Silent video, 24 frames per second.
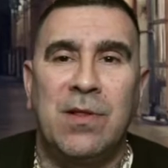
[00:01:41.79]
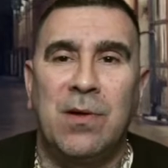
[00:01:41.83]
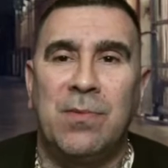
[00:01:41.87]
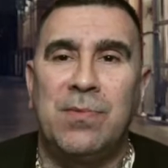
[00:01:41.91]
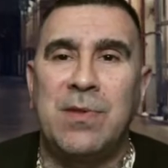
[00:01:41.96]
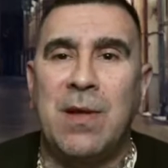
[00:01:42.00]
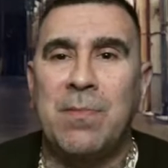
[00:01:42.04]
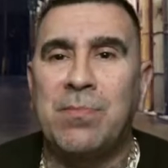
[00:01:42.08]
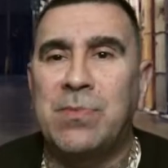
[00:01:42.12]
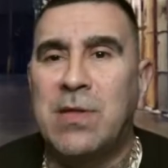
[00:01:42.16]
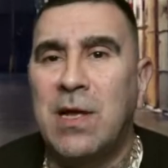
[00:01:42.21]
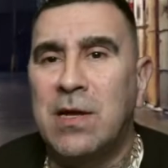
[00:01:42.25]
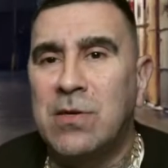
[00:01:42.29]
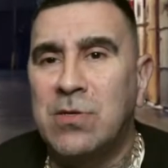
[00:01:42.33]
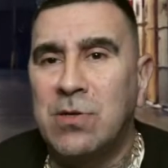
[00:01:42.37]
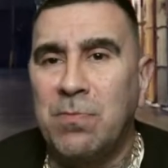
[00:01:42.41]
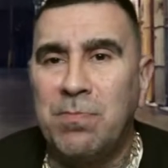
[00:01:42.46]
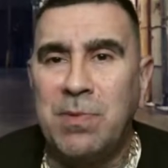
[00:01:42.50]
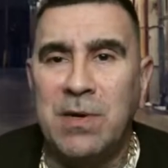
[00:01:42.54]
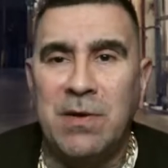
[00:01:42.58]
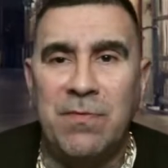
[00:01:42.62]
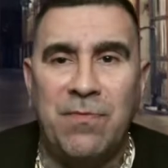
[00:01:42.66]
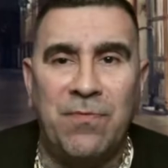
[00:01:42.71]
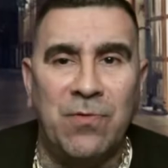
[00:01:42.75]
them things
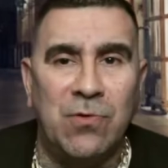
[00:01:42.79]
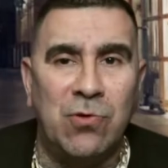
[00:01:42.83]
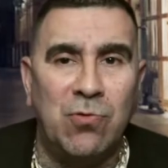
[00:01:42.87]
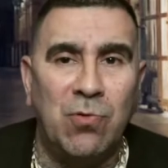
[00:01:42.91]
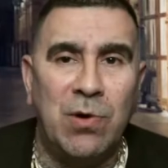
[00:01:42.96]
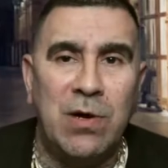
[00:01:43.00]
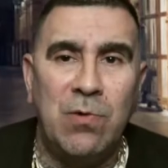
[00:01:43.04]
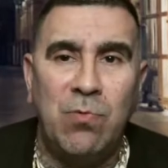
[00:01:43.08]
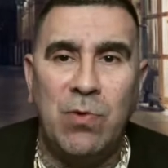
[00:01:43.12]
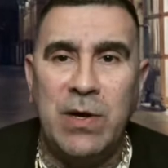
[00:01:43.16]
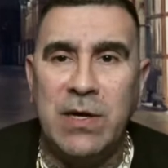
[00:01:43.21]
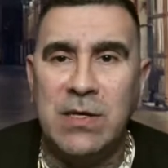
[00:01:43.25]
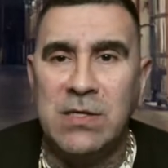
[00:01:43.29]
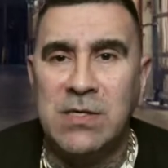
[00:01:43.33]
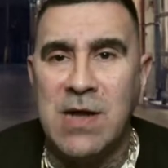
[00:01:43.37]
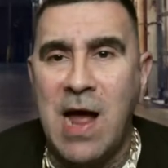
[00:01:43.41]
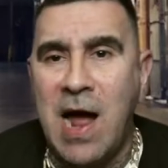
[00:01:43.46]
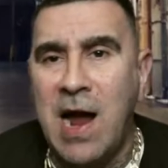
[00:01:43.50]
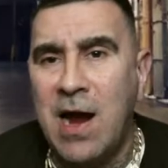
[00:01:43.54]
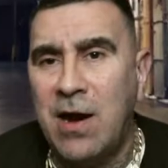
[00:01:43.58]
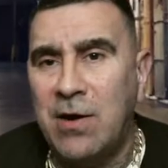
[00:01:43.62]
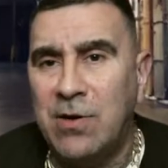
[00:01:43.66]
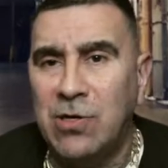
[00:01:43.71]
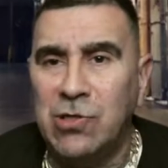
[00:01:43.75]
will be for 3 weeks
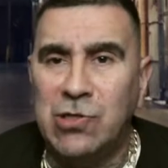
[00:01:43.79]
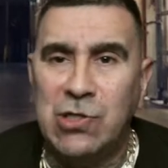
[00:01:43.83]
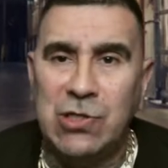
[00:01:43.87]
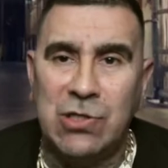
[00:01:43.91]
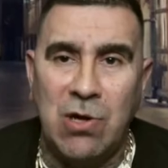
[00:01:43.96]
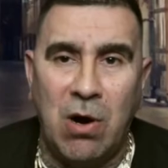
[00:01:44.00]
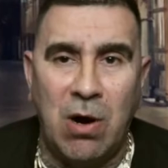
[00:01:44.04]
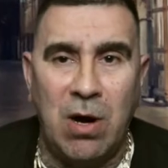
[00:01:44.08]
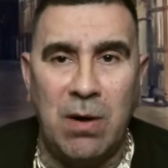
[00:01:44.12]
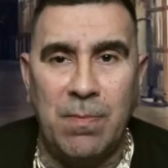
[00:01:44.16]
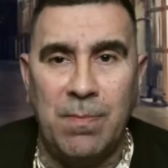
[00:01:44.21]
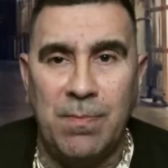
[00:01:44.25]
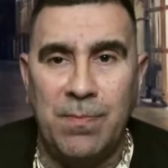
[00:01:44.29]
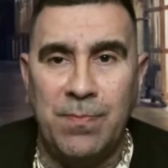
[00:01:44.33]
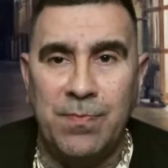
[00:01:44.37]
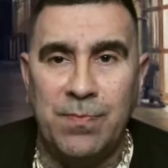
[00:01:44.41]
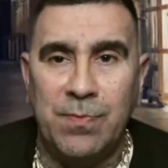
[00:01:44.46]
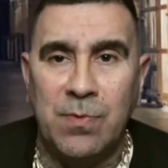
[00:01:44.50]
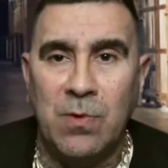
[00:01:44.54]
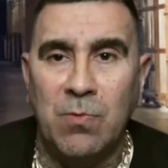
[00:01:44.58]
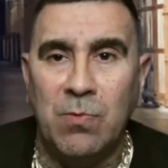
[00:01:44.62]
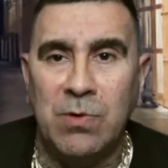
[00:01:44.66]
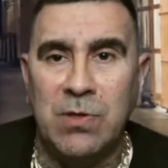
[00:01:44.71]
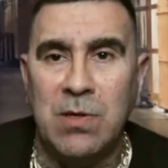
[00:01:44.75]
ironed and sharp
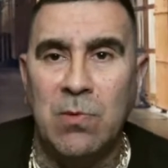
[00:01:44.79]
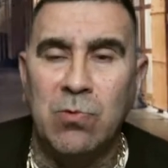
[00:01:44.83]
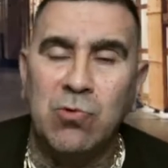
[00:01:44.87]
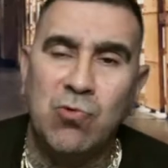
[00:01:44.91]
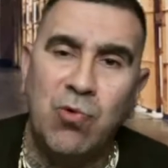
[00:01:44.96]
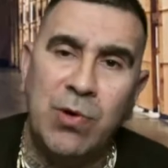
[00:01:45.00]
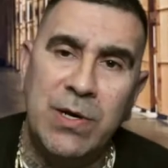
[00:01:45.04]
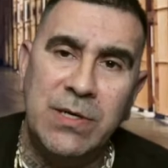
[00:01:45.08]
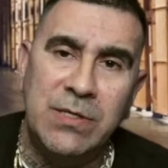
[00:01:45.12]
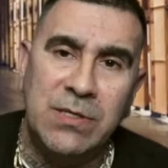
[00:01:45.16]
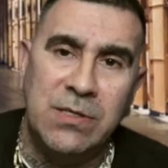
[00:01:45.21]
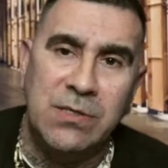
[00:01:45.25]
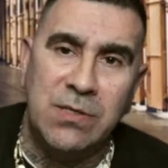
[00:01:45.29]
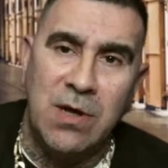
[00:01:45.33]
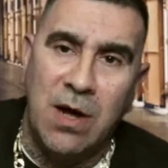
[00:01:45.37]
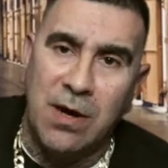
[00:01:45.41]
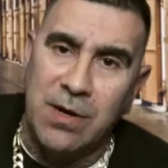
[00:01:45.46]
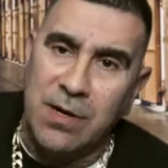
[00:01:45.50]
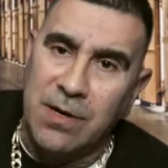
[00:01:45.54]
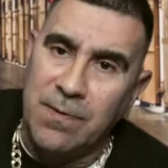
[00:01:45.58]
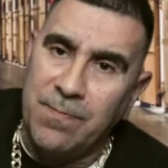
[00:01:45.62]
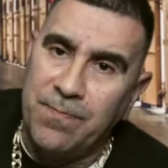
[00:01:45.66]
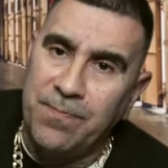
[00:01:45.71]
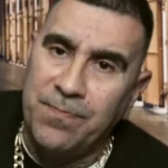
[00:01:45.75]
with those creases
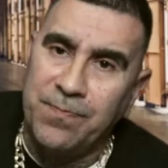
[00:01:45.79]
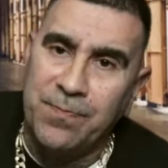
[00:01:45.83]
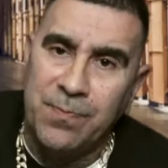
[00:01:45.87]
on it.